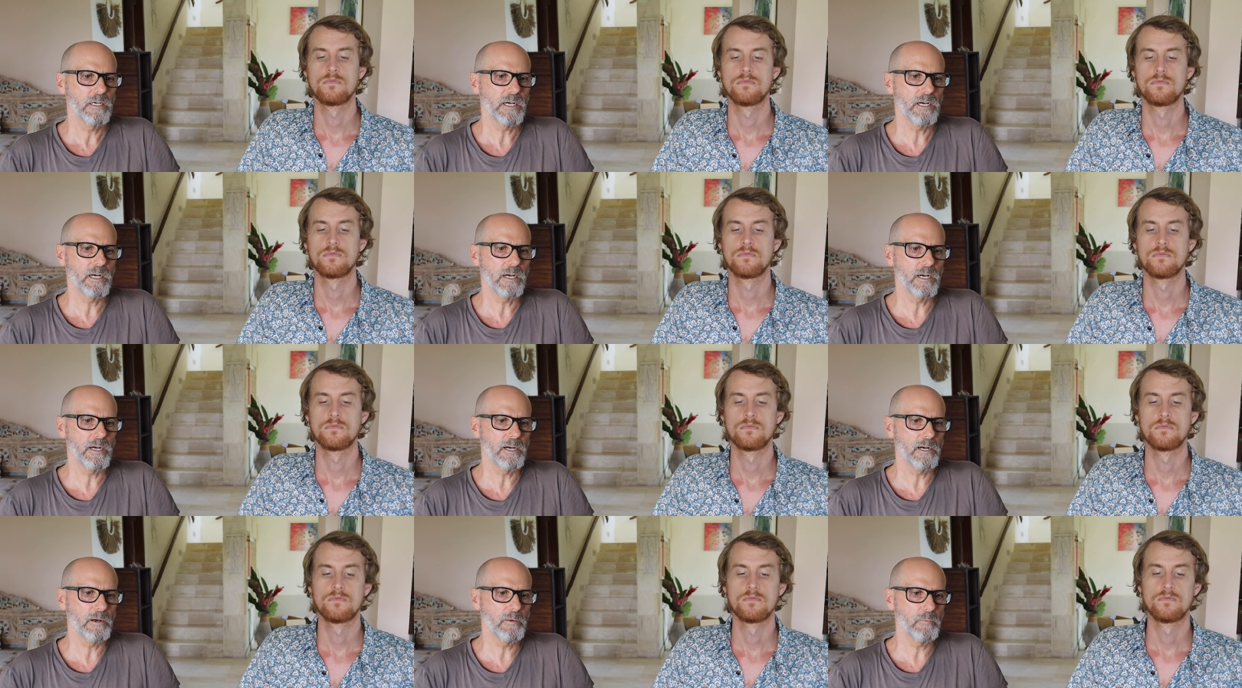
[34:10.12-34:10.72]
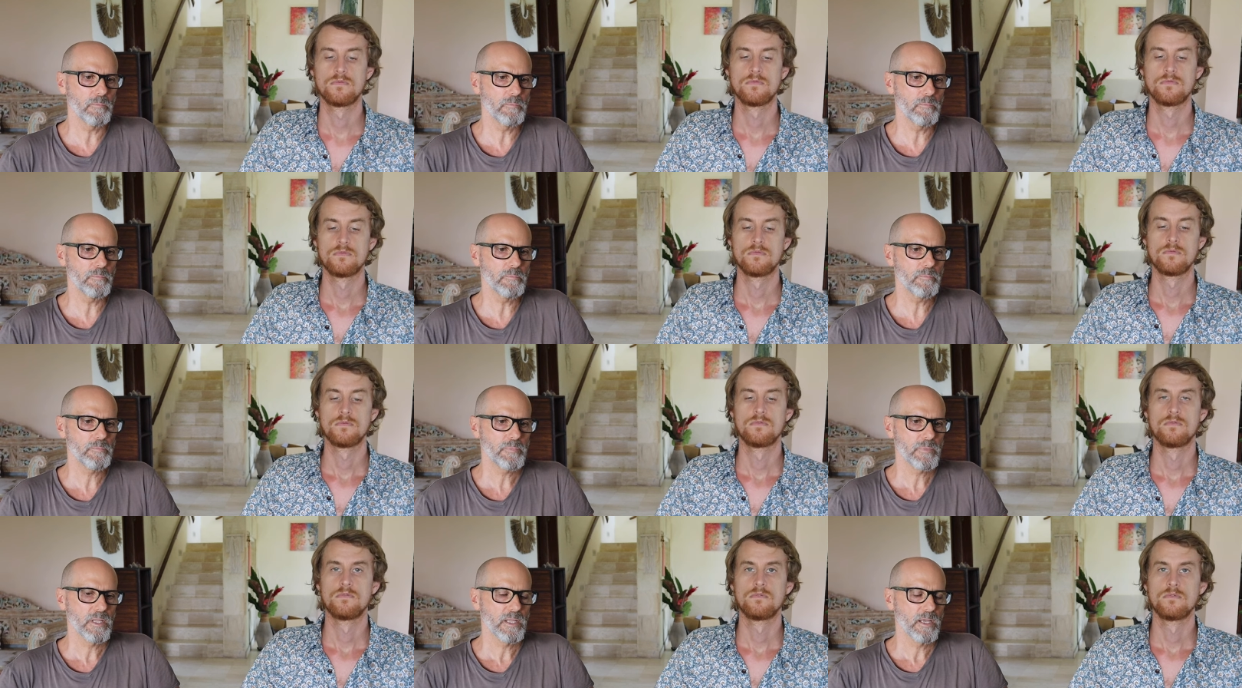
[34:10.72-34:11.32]
Speaker 1: um,
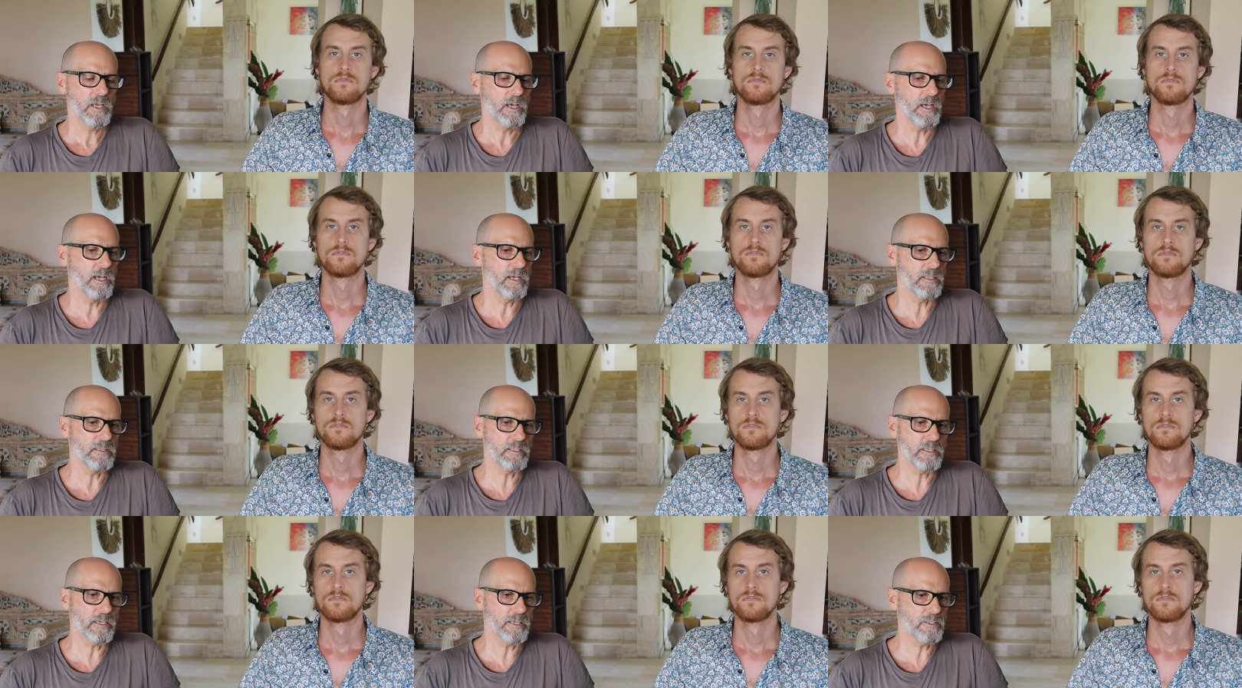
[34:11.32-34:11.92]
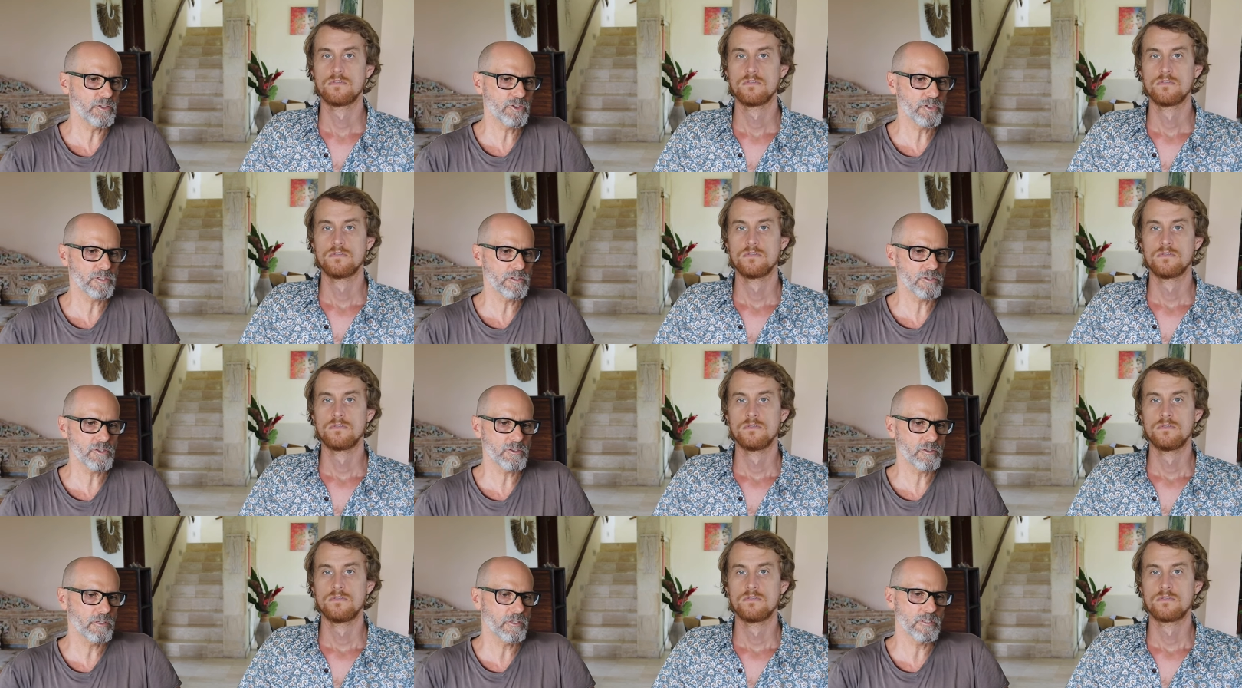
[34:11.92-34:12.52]
and the ancient
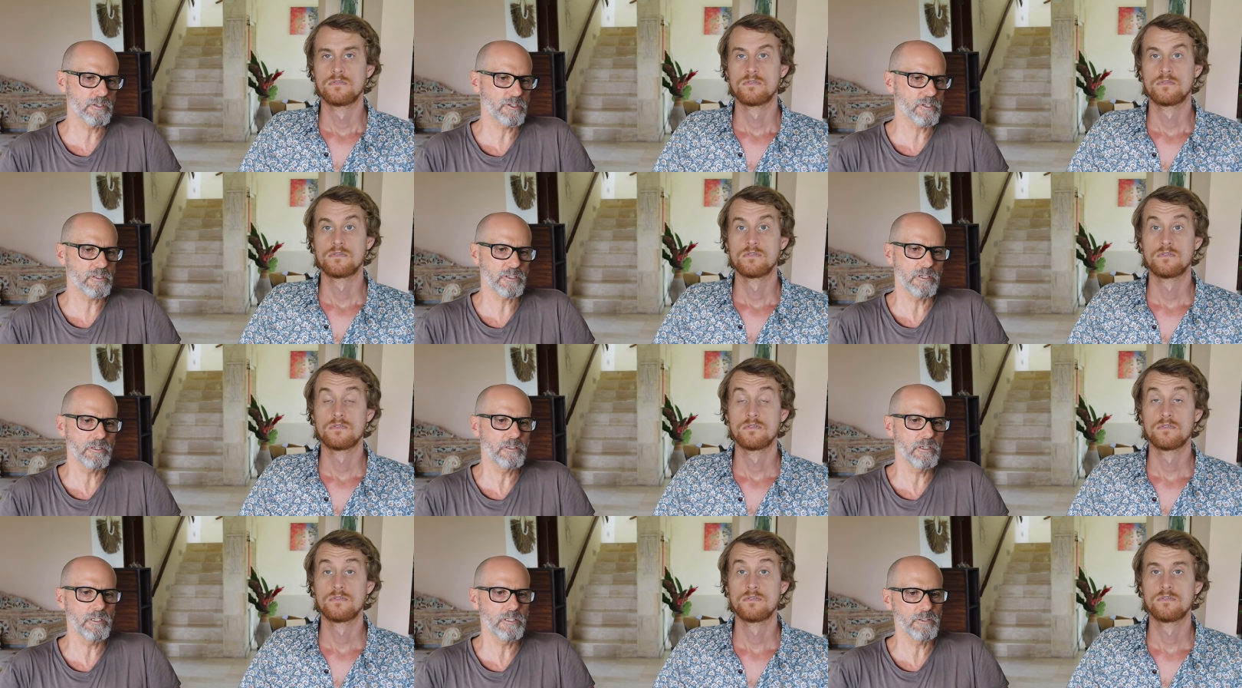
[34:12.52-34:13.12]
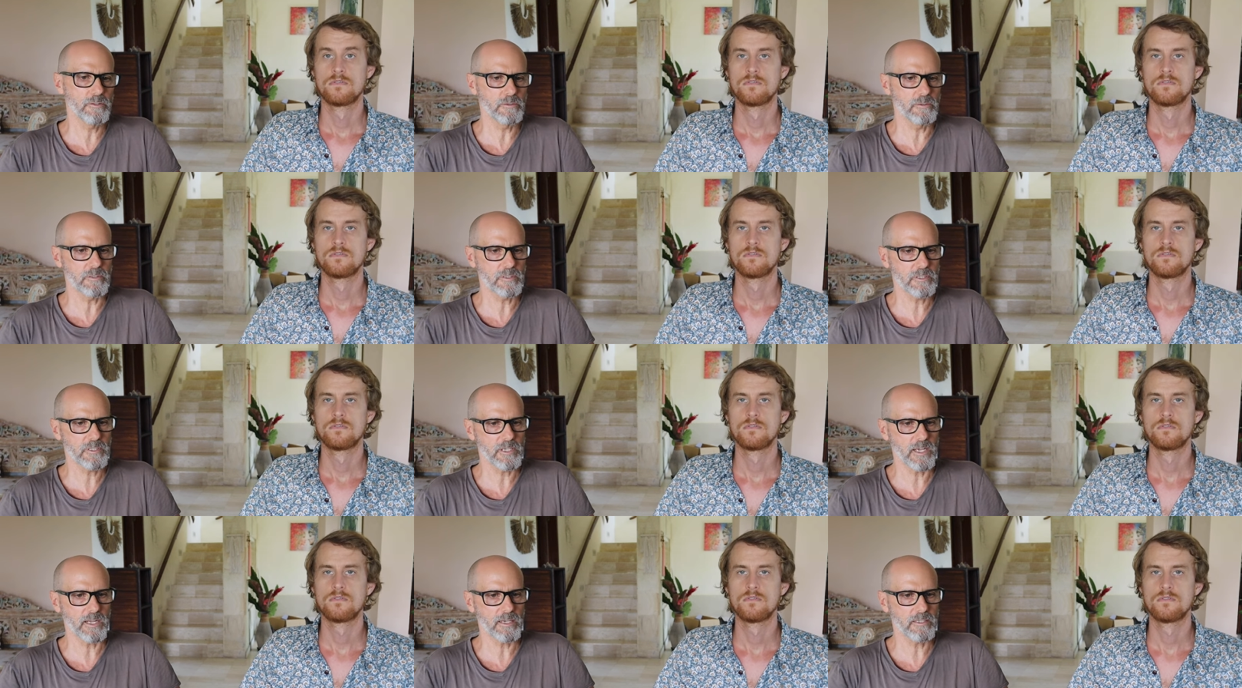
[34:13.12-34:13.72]
astrologers only used
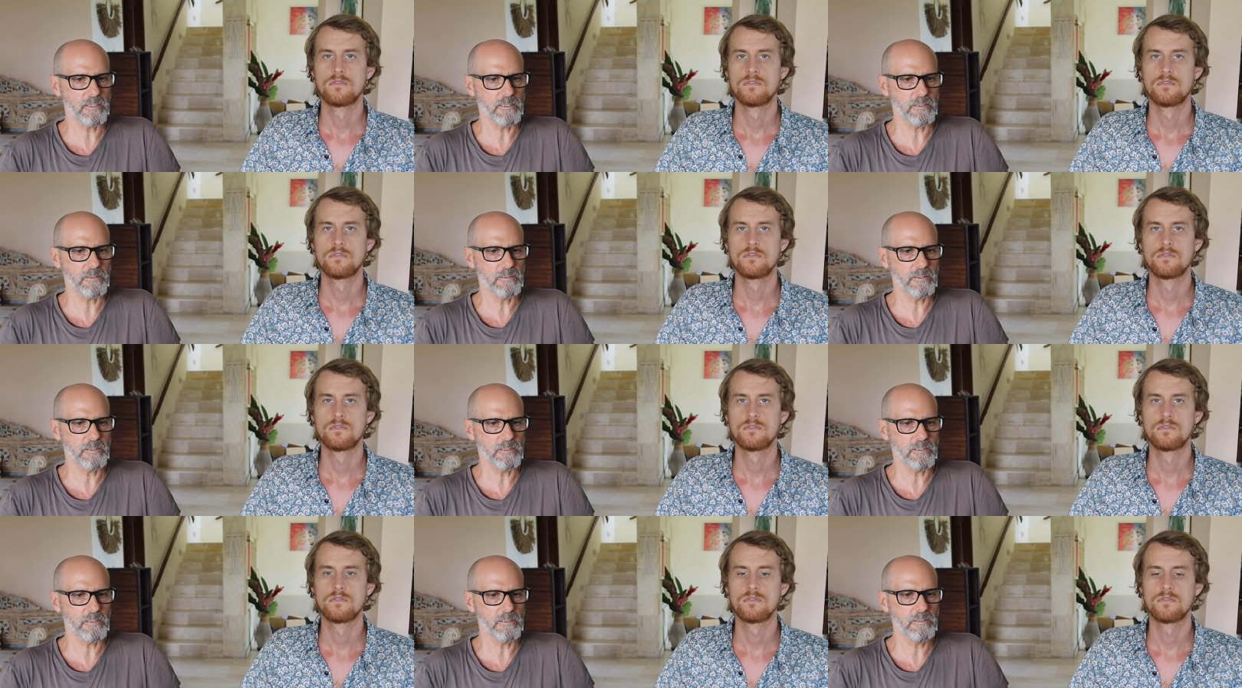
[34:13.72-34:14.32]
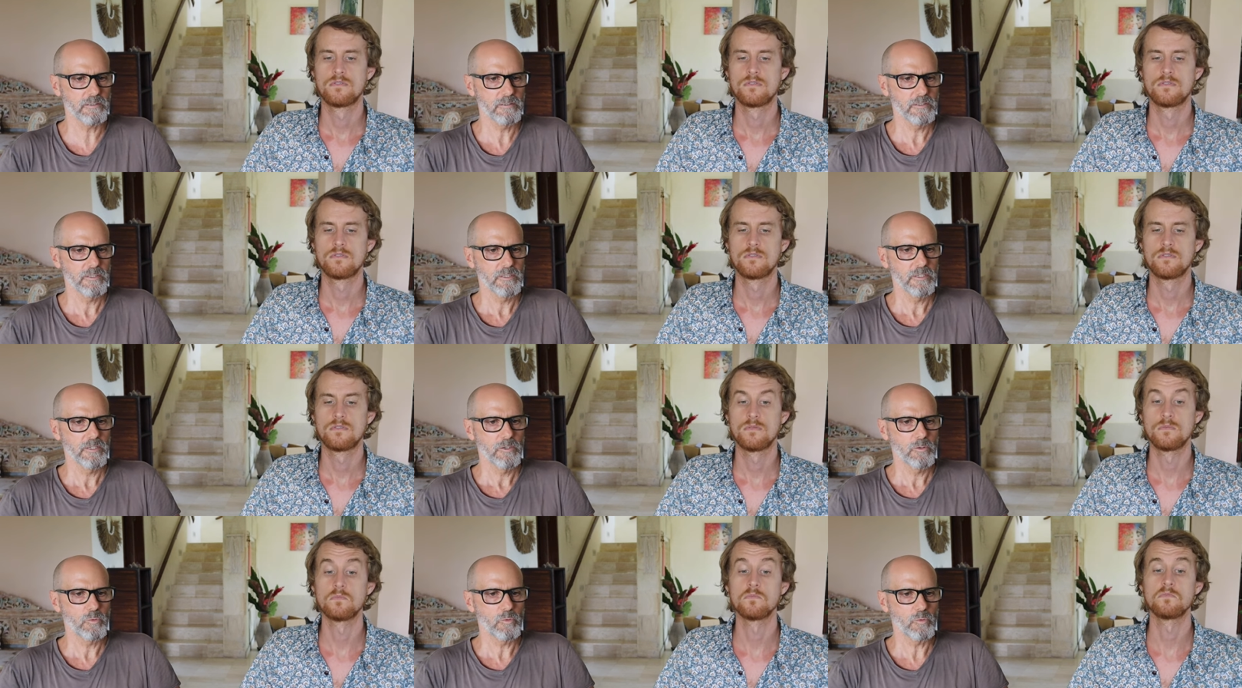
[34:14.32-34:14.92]
Saturn, you know,
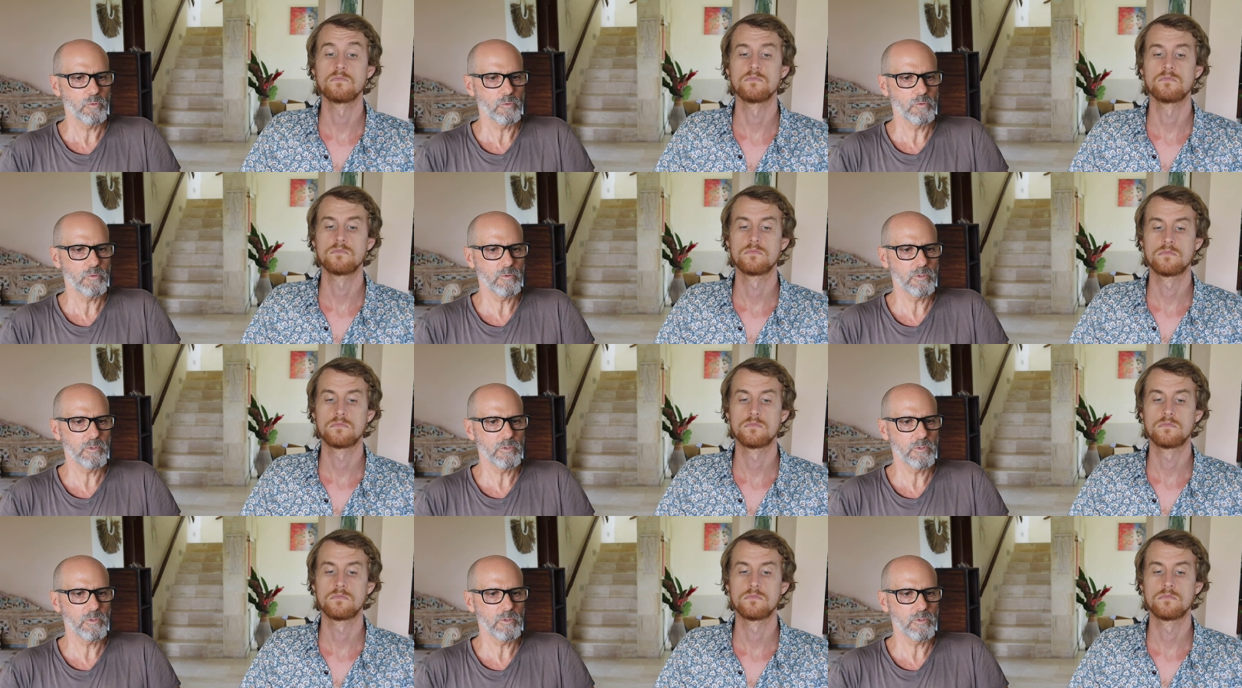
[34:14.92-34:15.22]
mm.